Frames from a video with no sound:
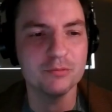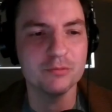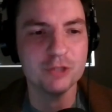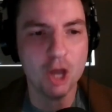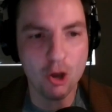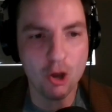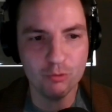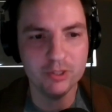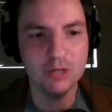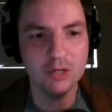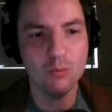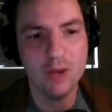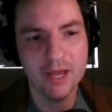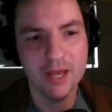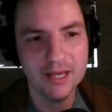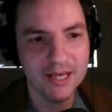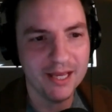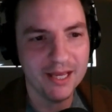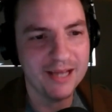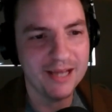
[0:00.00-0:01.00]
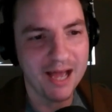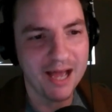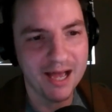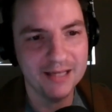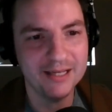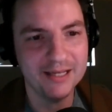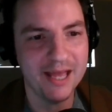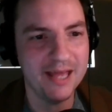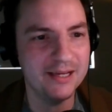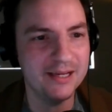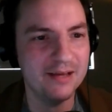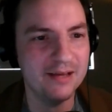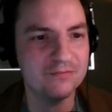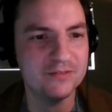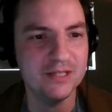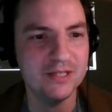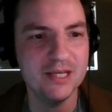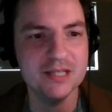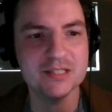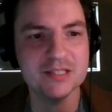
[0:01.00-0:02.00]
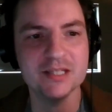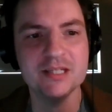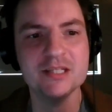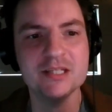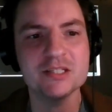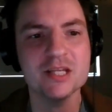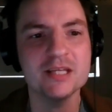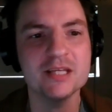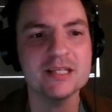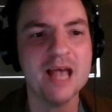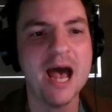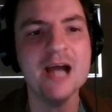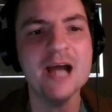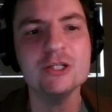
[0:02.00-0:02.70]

from Tony weighing in on NFTs, and he says,